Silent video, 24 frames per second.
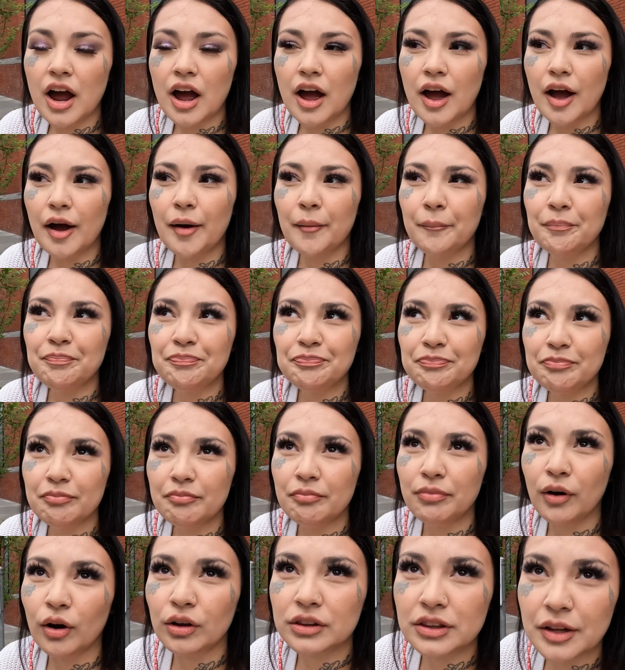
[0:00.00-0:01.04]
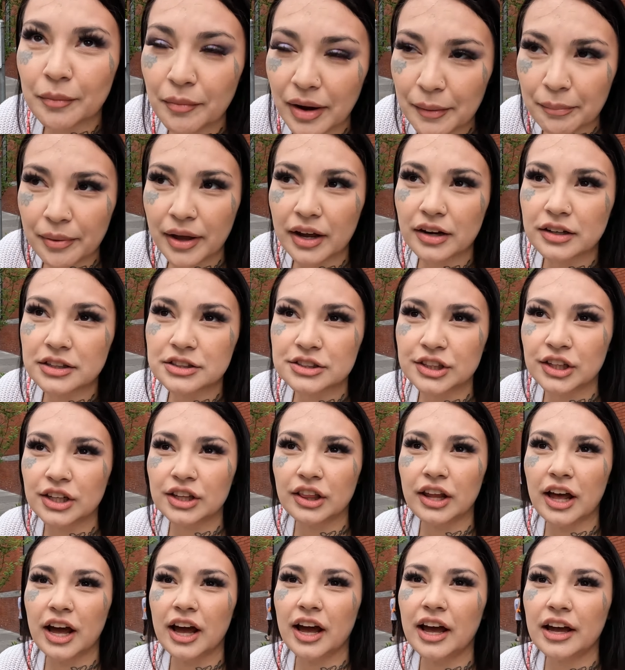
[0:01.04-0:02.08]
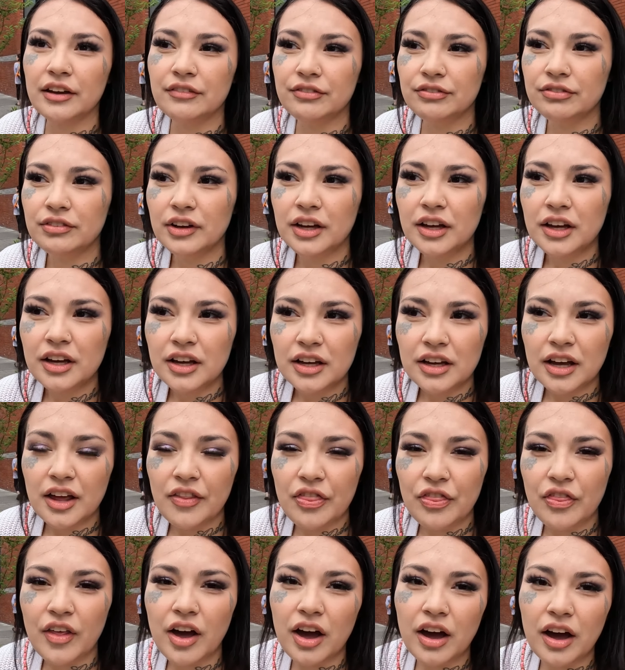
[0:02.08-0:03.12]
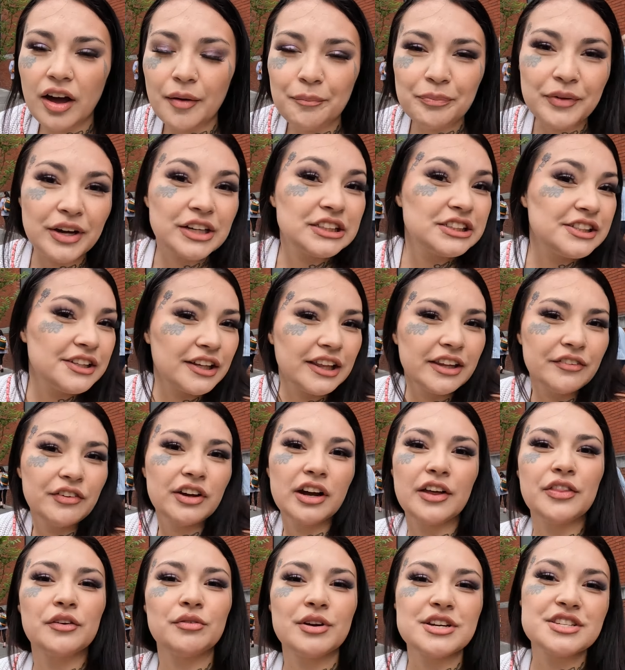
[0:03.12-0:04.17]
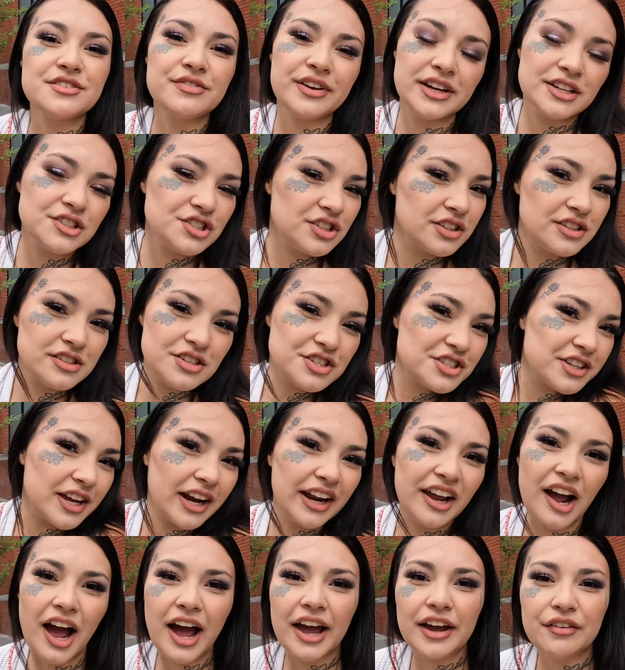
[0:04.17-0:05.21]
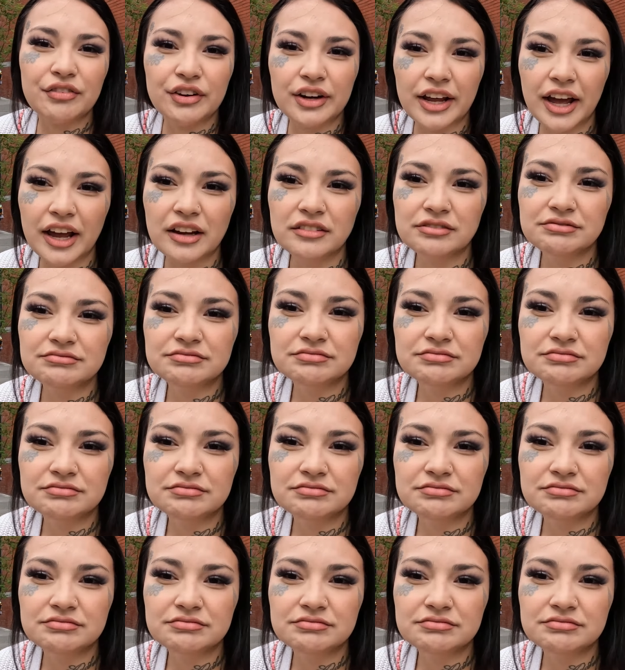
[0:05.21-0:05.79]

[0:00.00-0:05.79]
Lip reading: Or? Both of my parents are alive. They're still living on the reservation, just getting high every day.